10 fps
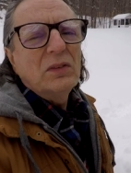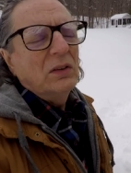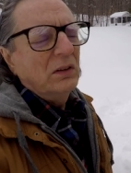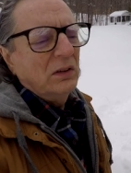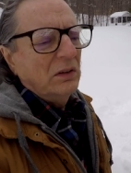
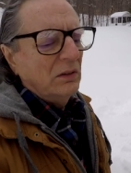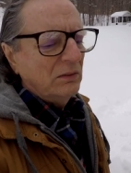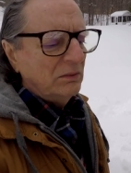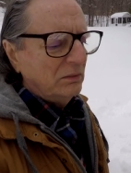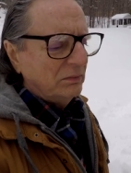uh,
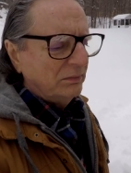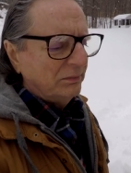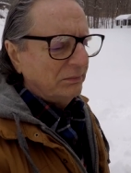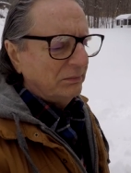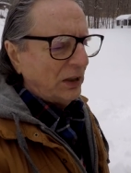
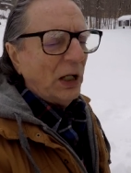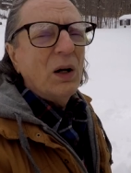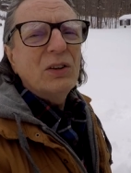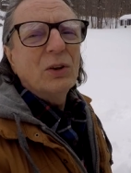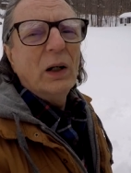
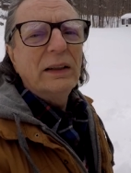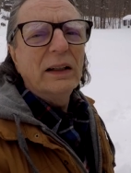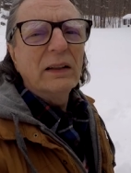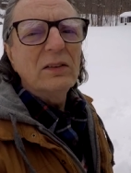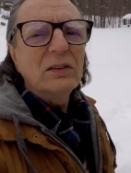character, I
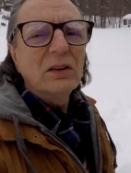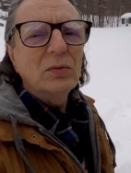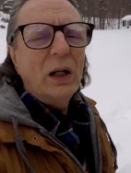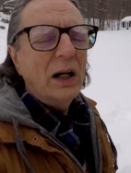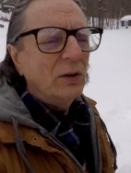guess is
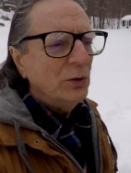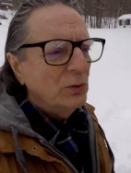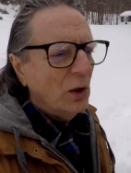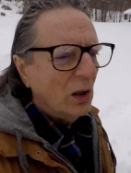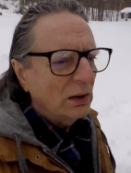how
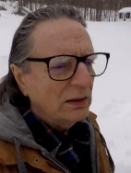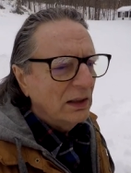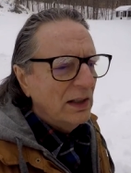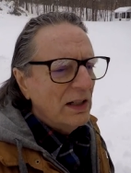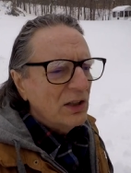you'd call it.
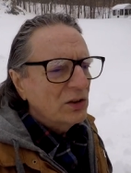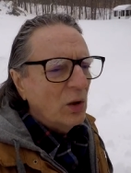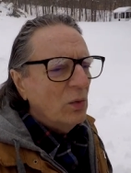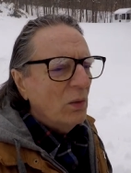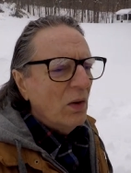
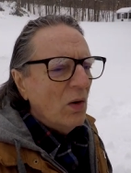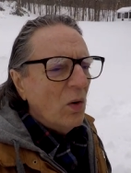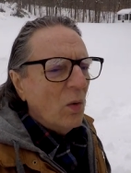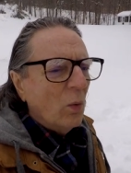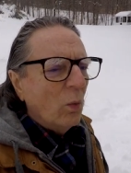So
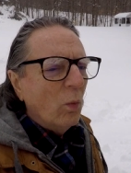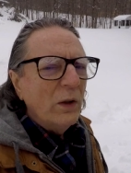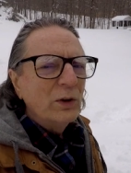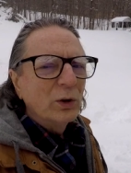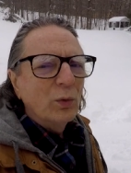
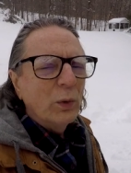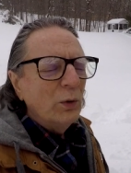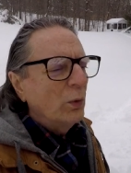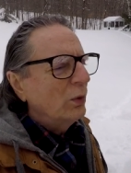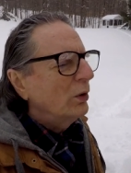when,
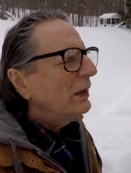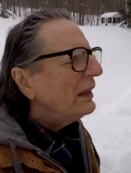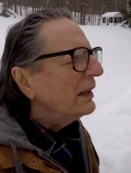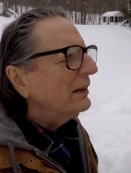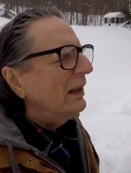when we're
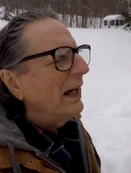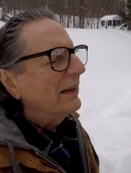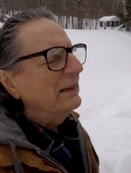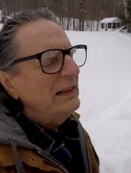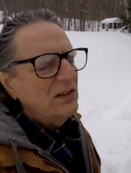looking at,
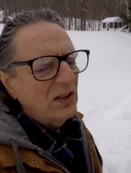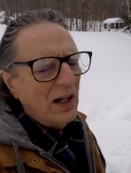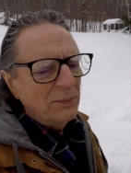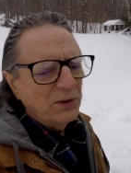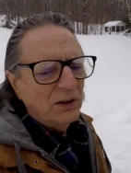at these
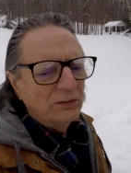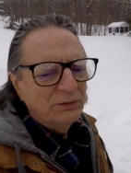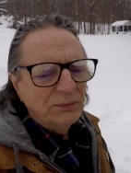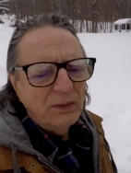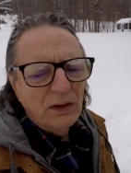types
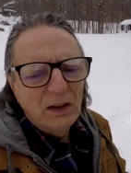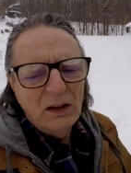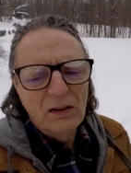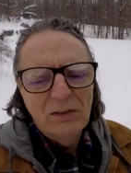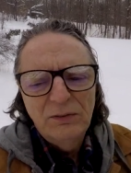of,
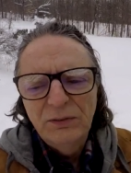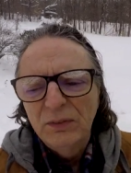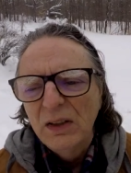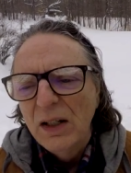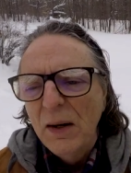of
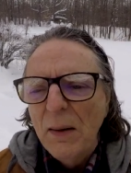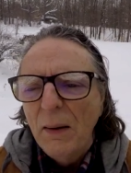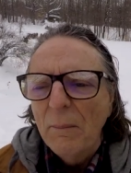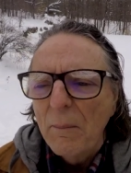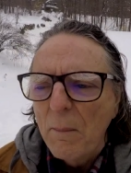
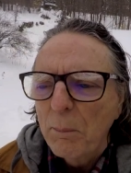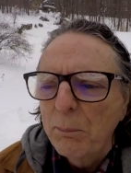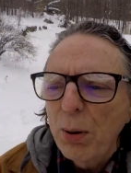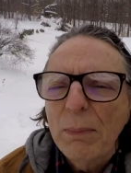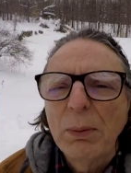
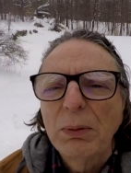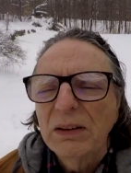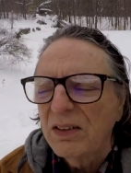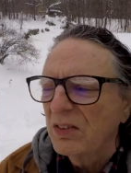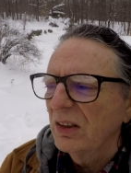
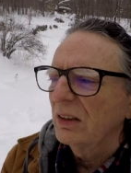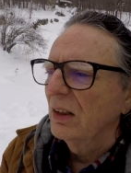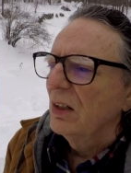probabilistic